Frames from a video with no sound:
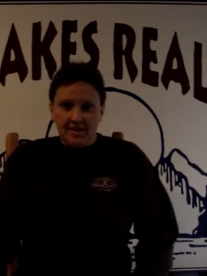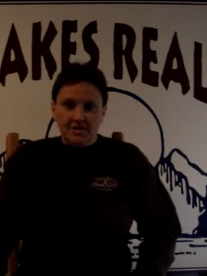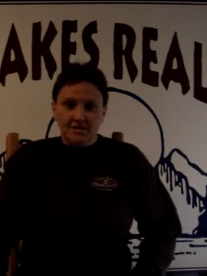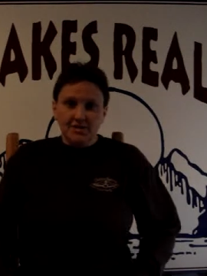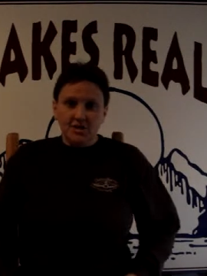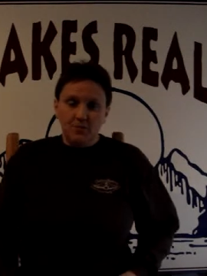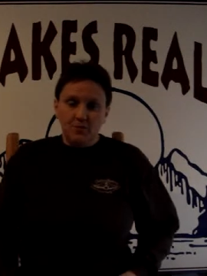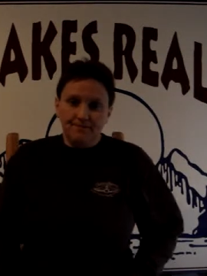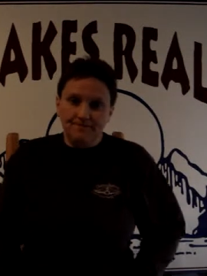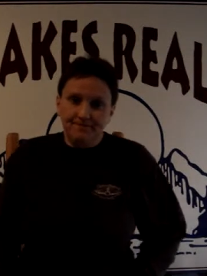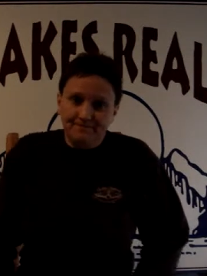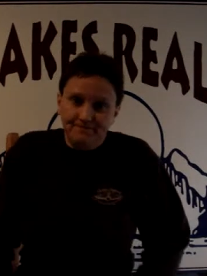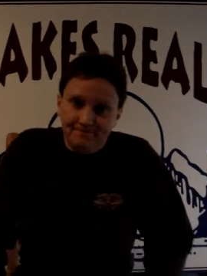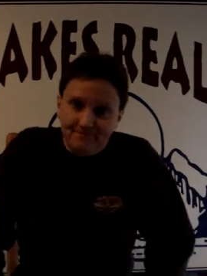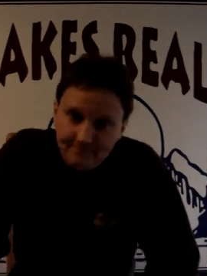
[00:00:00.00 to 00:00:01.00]
So,
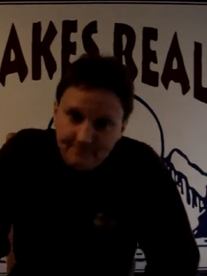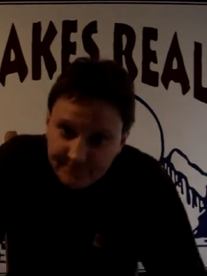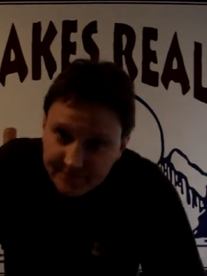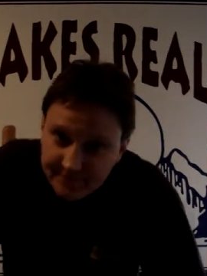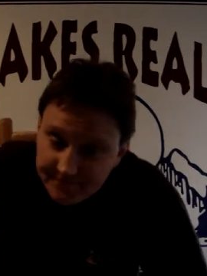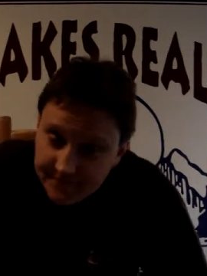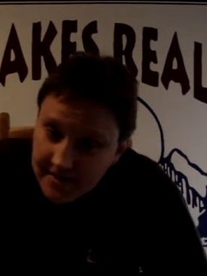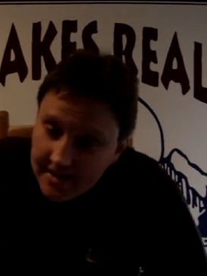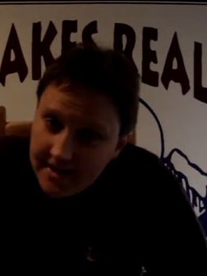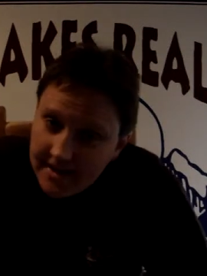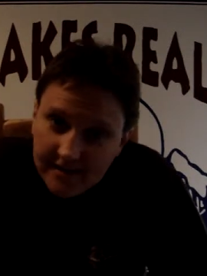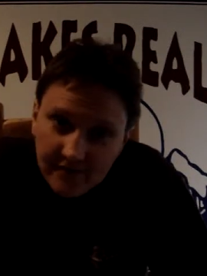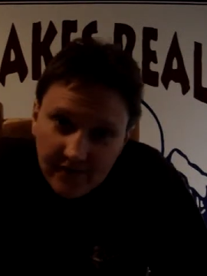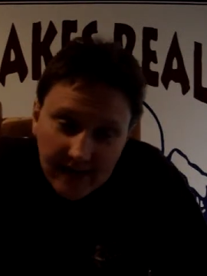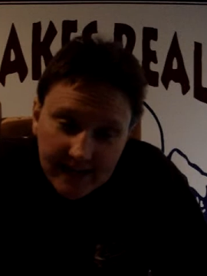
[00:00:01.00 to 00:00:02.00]

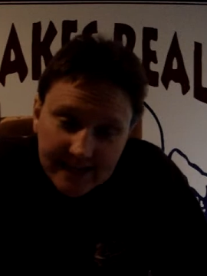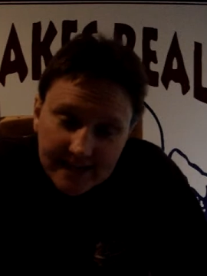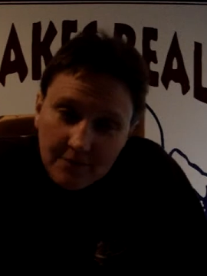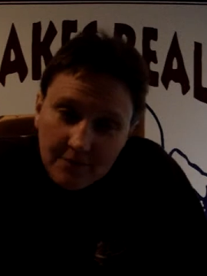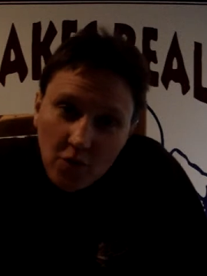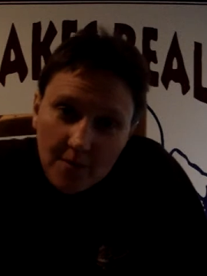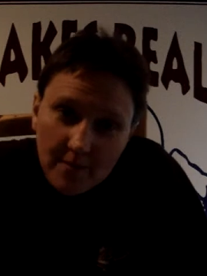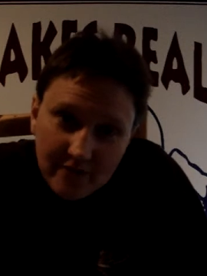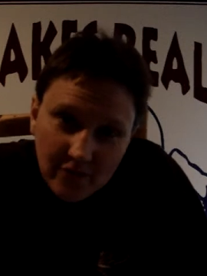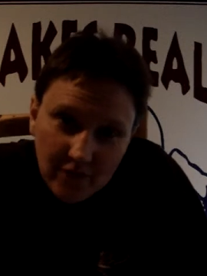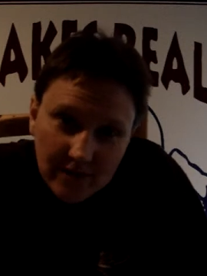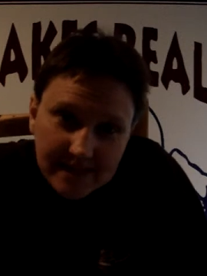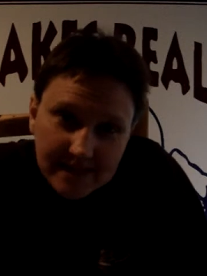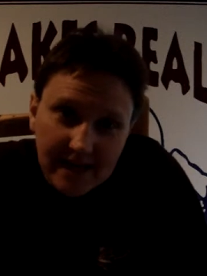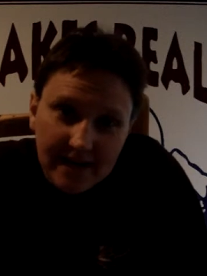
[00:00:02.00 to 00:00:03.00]
find out more before
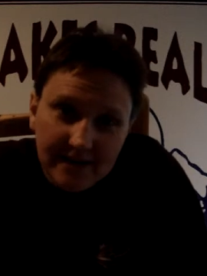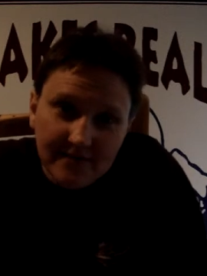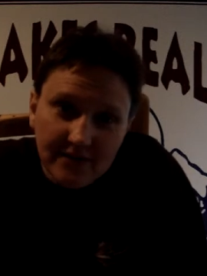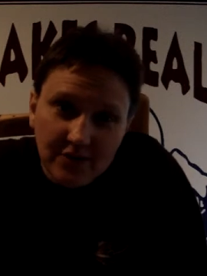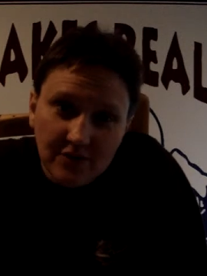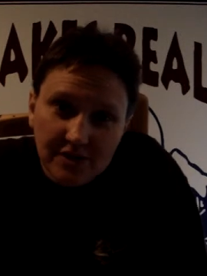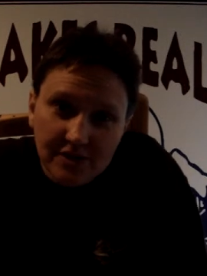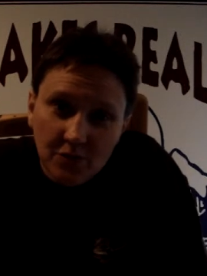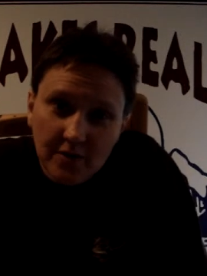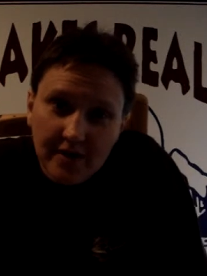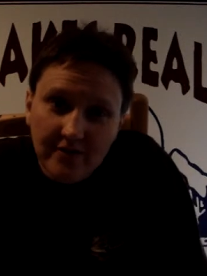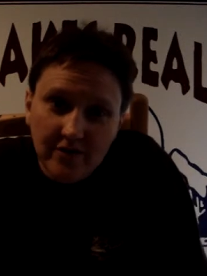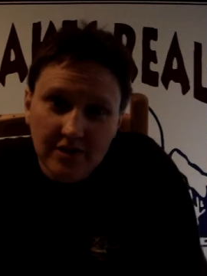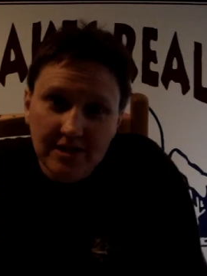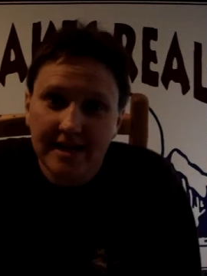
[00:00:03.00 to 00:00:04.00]
you sign, folks. Do
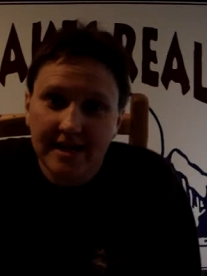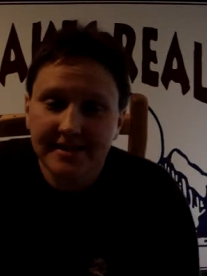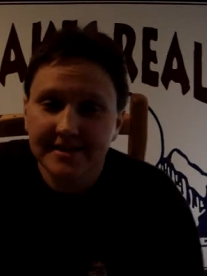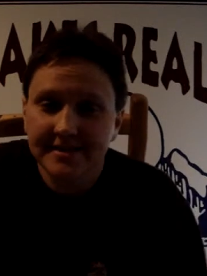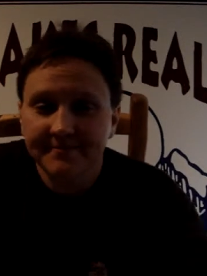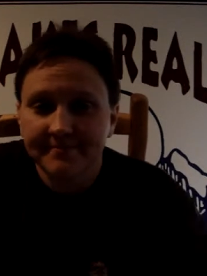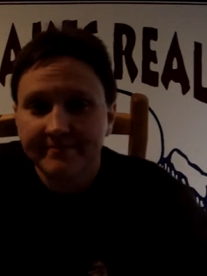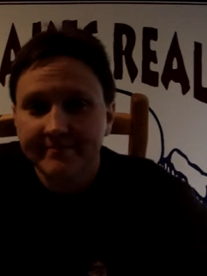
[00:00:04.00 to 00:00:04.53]
whatever it takes.